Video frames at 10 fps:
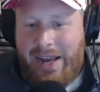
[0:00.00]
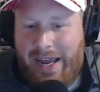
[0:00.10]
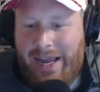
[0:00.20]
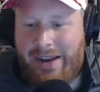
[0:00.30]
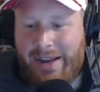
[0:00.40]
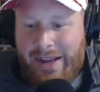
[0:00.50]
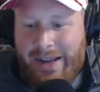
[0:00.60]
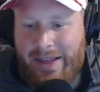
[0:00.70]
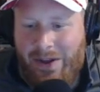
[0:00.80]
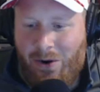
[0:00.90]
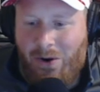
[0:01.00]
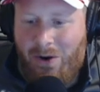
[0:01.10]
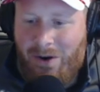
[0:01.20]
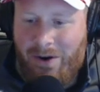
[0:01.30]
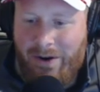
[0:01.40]
And there
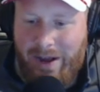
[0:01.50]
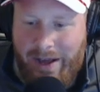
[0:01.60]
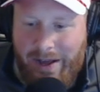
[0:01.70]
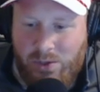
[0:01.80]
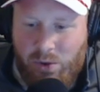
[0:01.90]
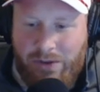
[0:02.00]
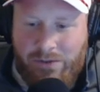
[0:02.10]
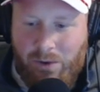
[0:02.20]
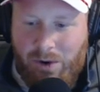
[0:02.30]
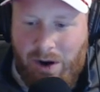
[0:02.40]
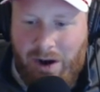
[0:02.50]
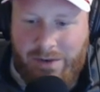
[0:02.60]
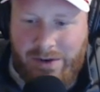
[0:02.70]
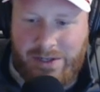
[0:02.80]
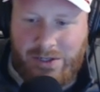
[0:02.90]
are 24
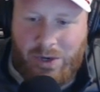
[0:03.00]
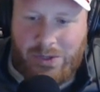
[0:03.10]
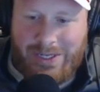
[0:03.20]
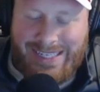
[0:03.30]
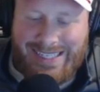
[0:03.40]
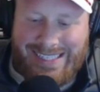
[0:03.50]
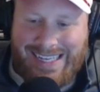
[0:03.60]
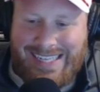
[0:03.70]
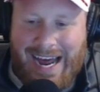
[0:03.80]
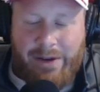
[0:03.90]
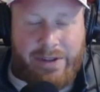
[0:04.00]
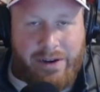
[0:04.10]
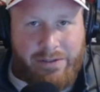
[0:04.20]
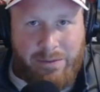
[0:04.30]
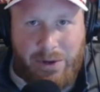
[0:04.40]
offers to 2026 kids out
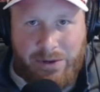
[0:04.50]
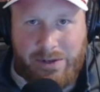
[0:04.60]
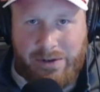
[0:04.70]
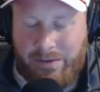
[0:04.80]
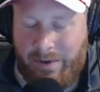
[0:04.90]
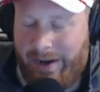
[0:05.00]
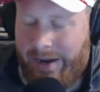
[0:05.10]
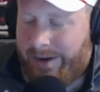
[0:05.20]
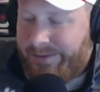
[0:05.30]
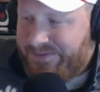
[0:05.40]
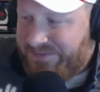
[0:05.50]
there from Houston right now,